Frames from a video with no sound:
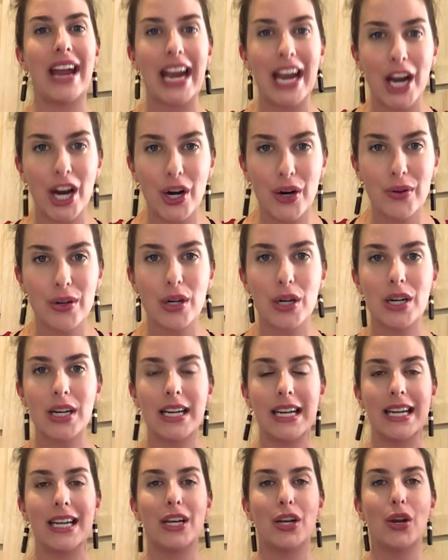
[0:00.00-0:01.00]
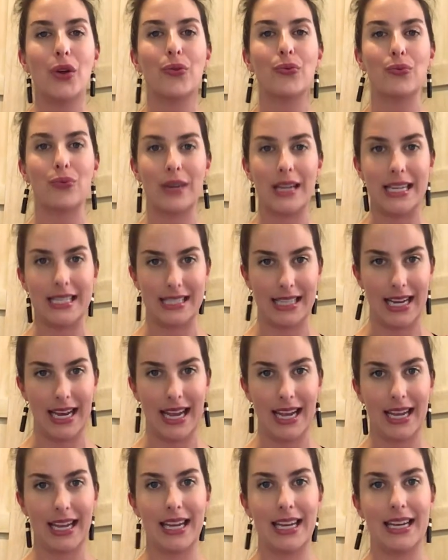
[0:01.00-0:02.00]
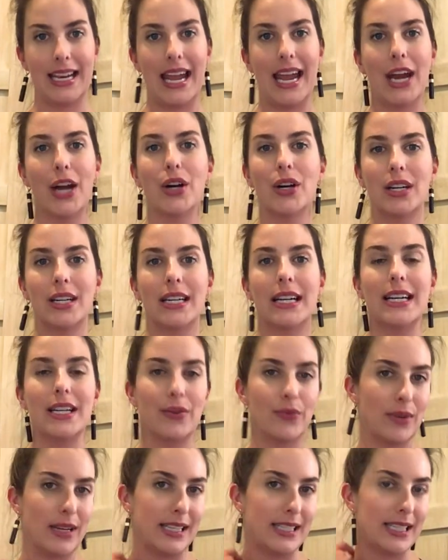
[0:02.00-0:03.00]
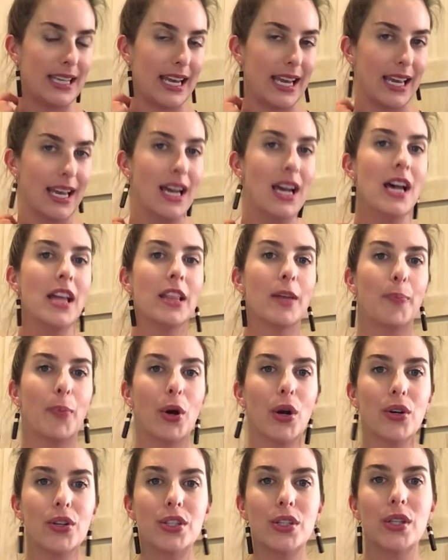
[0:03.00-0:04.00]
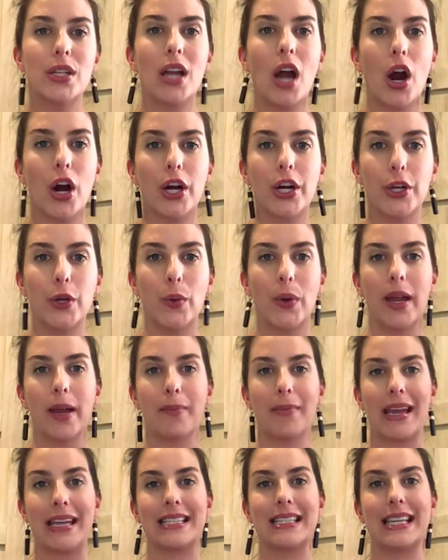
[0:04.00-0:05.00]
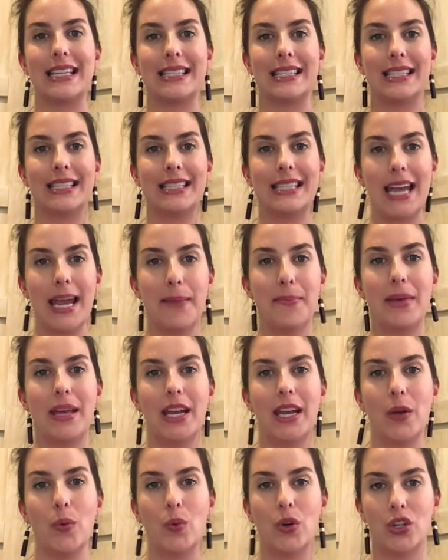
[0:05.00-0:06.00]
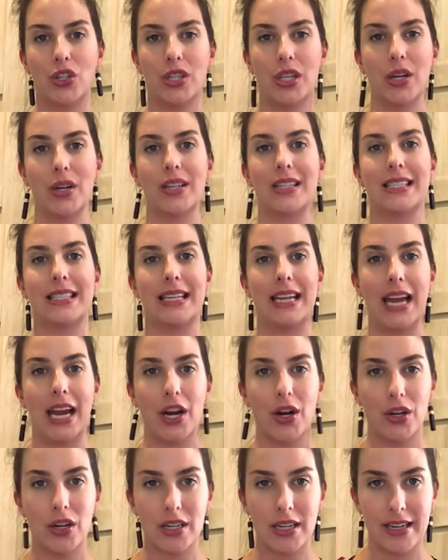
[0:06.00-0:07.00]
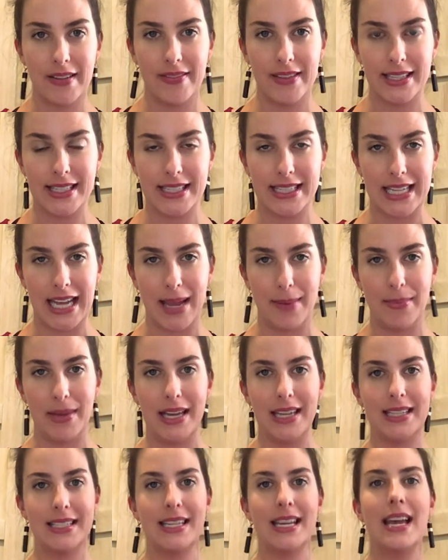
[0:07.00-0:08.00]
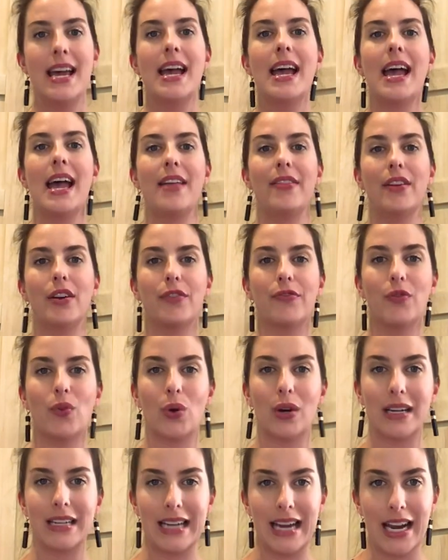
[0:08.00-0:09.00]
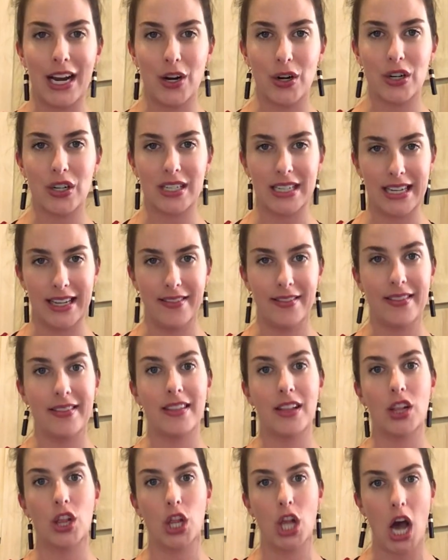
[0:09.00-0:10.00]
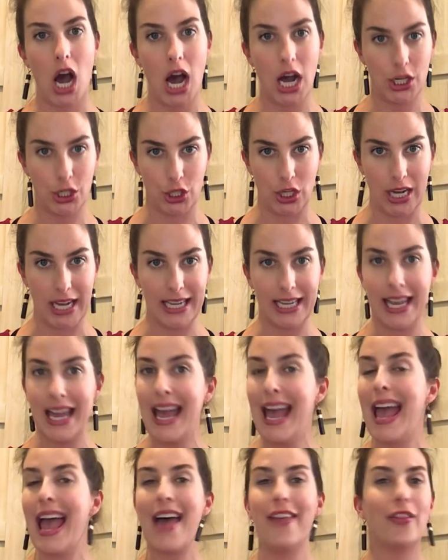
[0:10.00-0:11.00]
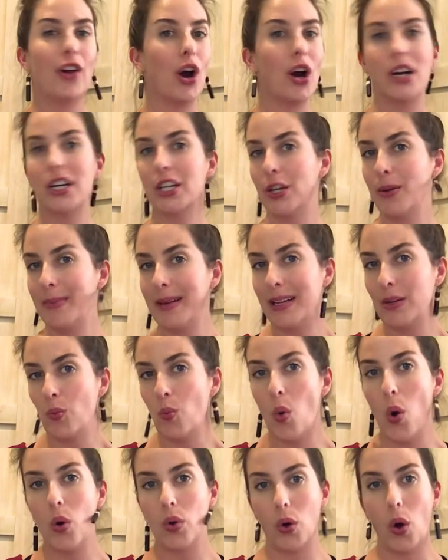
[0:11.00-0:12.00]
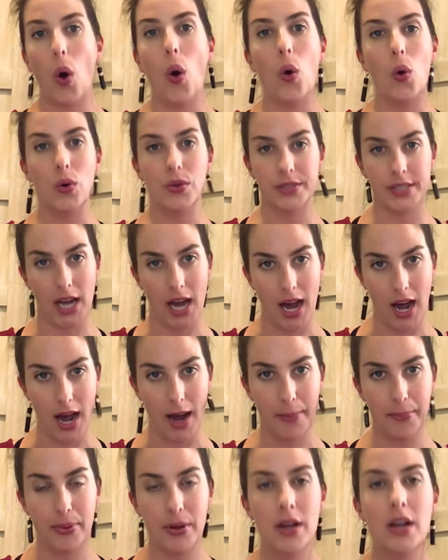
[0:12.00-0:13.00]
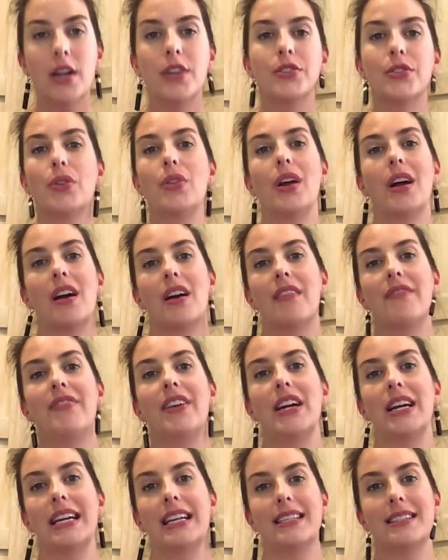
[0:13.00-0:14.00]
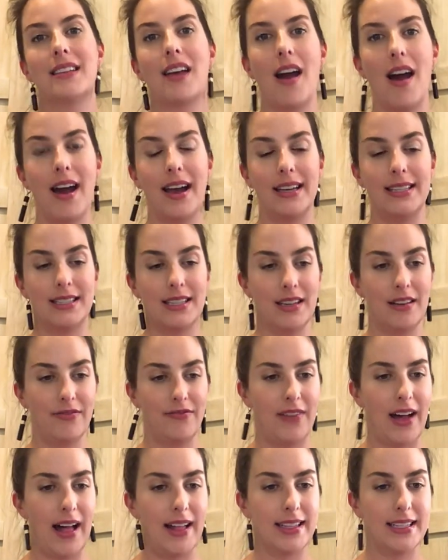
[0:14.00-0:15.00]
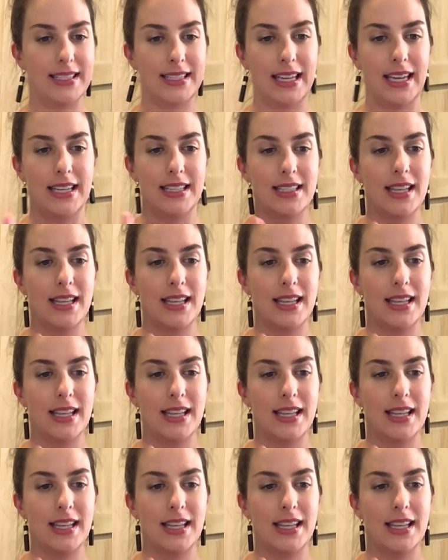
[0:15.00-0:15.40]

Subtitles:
error in reasoning, an error in reasoning. The person arguing makes a statement in which there is an error in the statement and therefore an error in the logic, and the argument won't hold up. So there are various kinds of fallacies.